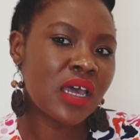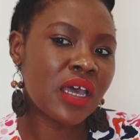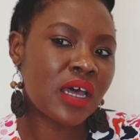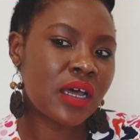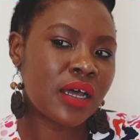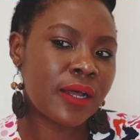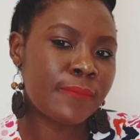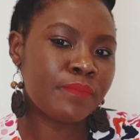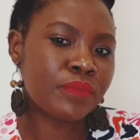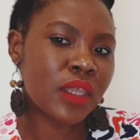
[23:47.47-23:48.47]

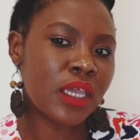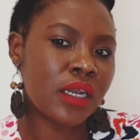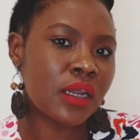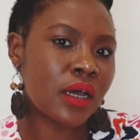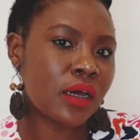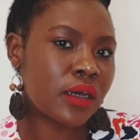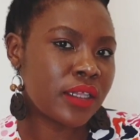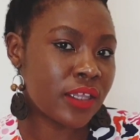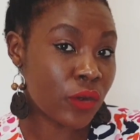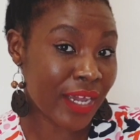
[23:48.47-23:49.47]
in
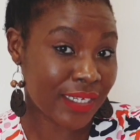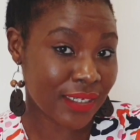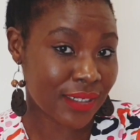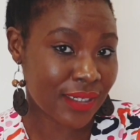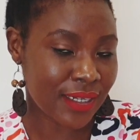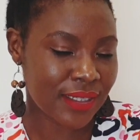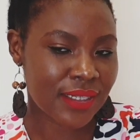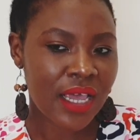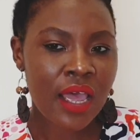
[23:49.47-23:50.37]
the United States.